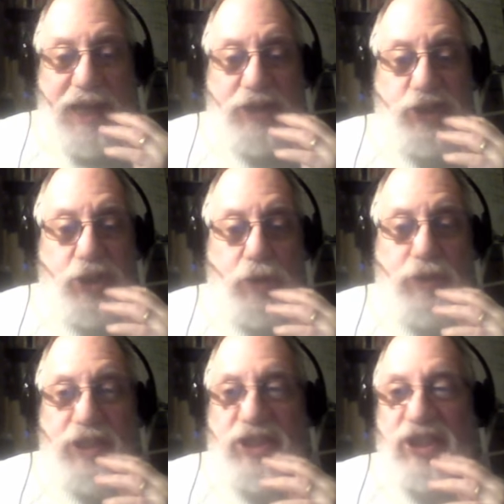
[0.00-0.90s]
And so
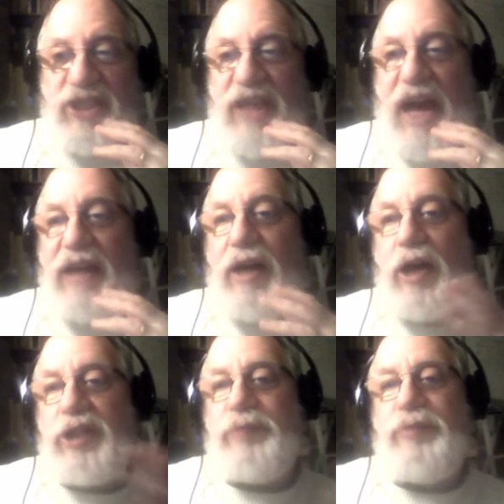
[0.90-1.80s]
this is not
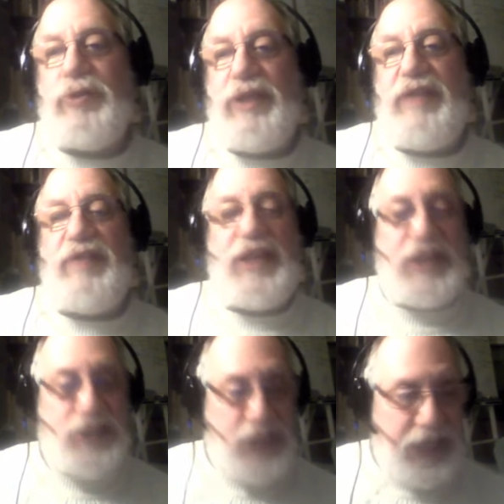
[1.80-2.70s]
us believing
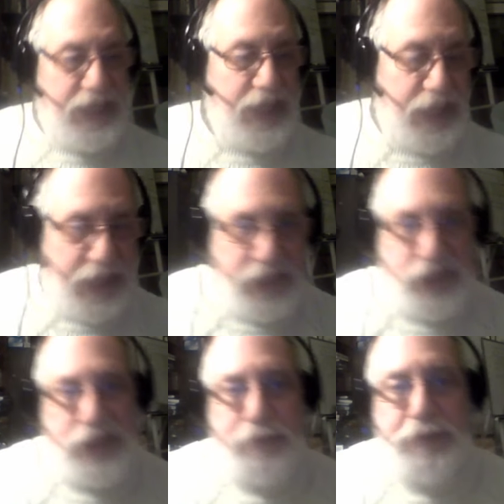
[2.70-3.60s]
in taking
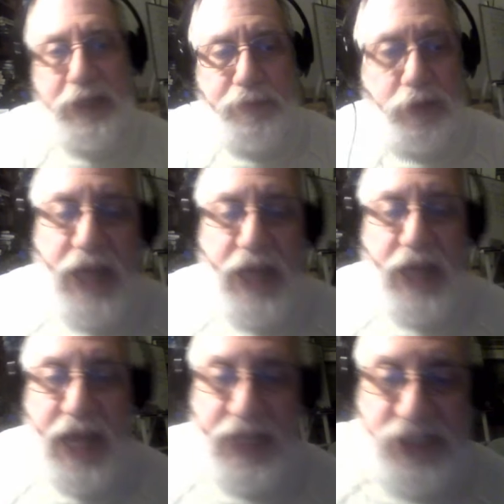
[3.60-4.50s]
innocent people
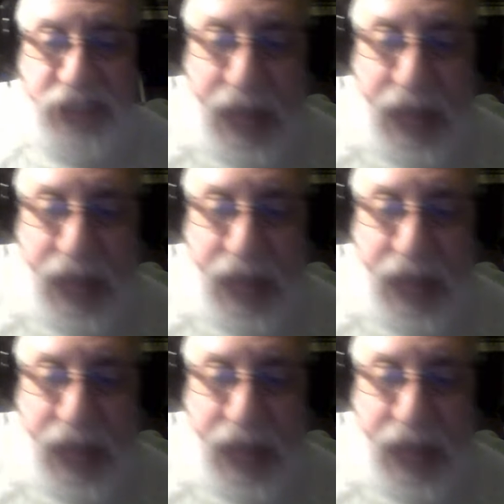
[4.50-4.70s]
and